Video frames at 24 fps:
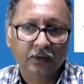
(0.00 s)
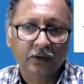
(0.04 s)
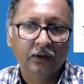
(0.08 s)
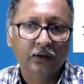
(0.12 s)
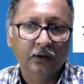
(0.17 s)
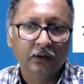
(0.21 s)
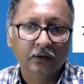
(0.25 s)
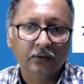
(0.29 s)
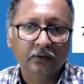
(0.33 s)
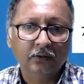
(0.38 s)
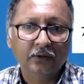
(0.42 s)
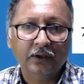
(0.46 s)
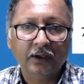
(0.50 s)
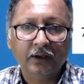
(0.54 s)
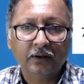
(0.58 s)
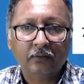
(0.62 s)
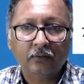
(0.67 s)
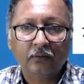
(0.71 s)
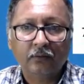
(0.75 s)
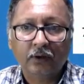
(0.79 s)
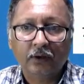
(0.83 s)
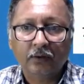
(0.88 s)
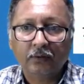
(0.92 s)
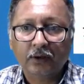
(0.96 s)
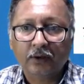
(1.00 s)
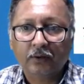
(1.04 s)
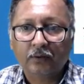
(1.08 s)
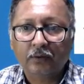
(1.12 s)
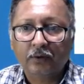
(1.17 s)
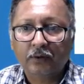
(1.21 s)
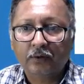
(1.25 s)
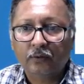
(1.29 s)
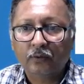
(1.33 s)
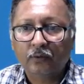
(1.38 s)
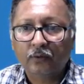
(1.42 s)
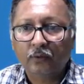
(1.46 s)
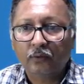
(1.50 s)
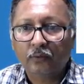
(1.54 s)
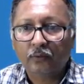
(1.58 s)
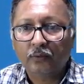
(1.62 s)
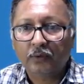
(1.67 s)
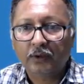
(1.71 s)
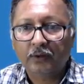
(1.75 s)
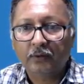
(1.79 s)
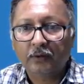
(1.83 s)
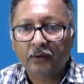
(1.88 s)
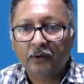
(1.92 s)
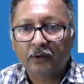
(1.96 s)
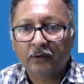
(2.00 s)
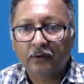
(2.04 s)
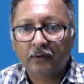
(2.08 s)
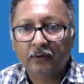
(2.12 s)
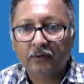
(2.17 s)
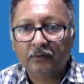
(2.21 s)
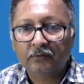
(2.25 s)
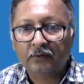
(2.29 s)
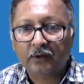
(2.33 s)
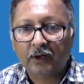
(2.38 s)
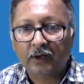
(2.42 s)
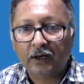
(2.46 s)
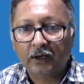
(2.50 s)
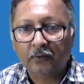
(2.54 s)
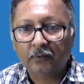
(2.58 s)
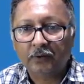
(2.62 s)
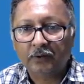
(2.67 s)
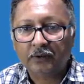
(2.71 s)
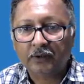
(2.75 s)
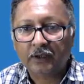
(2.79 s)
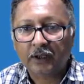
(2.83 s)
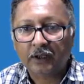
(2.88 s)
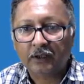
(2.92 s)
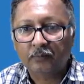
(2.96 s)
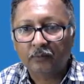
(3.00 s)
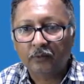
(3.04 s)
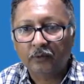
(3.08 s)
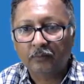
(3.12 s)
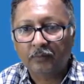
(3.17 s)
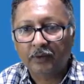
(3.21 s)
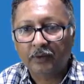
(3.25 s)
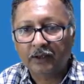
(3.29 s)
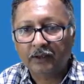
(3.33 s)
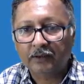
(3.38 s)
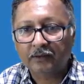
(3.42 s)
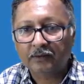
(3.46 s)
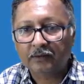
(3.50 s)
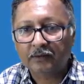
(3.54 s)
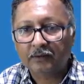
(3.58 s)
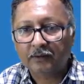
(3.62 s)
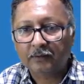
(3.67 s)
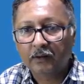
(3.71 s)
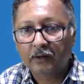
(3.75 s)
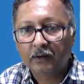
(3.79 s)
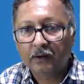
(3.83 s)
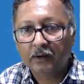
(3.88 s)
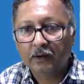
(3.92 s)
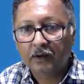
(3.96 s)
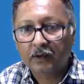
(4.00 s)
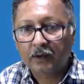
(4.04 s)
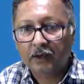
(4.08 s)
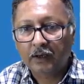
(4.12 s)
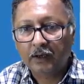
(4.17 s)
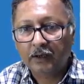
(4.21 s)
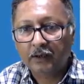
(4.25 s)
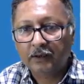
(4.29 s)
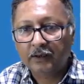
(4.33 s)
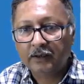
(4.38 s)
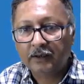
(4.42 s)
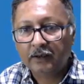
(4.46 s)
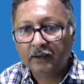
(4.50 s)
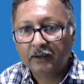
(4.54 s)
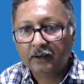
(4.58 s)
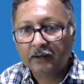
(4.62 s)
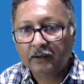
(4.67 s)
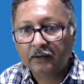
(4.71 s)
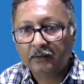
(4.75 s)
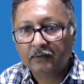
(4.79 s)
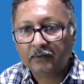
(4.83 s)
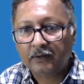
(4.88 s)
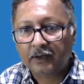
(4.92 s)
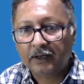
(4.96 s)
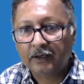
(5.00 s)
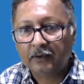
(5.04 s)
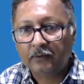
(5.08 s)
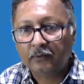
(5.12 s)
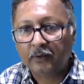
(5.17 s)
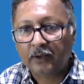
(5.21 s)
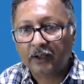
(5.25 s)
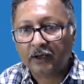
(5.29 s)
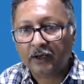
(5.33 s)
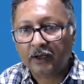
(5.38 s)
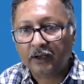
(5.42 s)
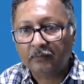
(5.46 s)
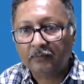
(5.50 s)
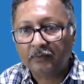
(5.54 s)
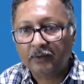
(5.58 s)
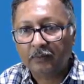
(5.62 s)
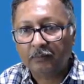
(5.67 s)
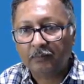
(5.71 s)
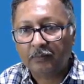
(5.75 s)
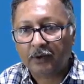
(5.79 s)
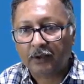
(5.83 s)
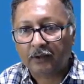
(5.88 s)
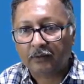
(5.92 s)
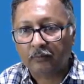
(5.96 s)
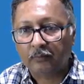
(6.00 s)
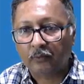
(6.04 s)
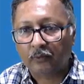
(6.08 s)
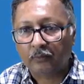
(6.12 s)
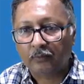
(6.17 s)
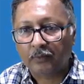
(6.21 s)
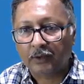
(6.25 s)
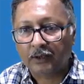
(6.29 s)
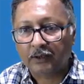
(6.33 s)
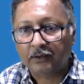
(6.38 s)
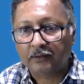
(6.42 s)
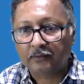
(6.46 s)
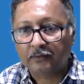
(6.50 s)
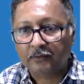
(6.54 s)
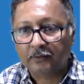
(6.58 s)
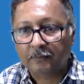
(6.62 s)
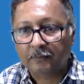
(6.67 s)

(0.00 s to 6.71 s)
So here what we are going to do, we will start with cash book balance and then try to arrive the passbook balance.